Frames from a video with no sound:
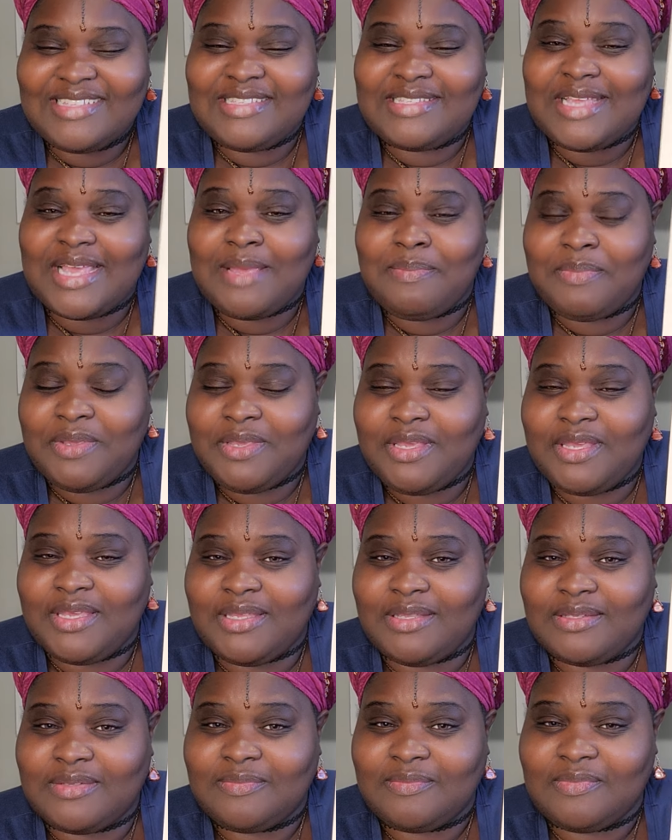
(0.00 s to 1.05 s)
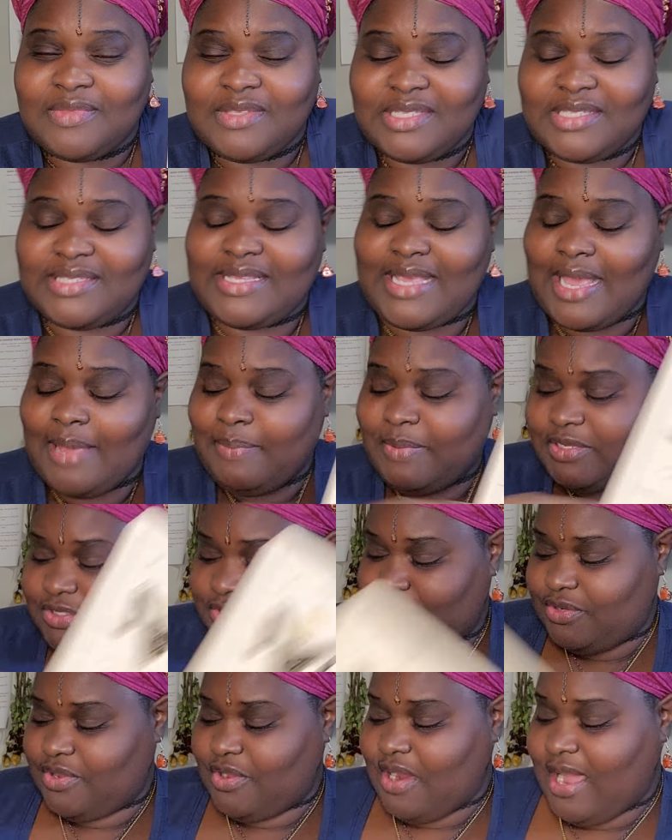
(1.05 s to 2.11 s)
tap in. Tap
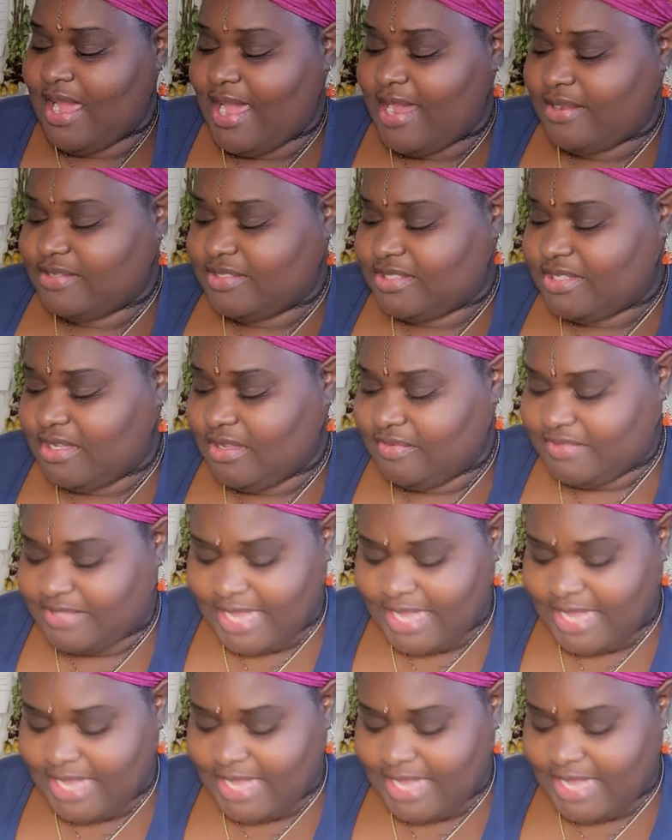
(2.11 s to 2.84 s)
into your higher self.